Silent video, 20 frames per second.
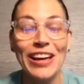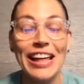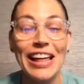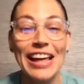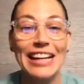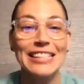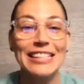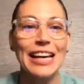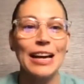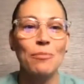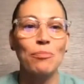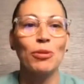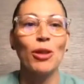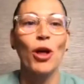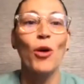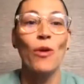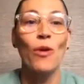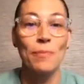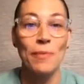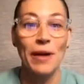It's like
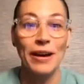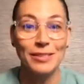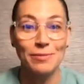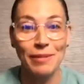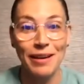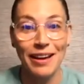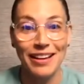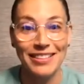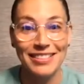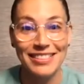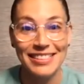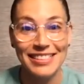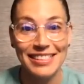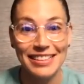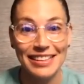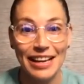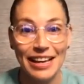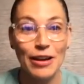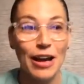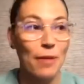blow up ice baths.
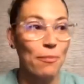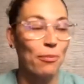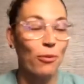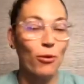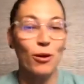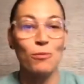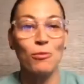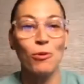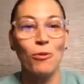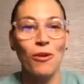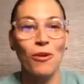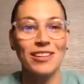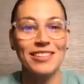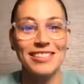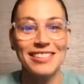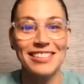They got portable ones.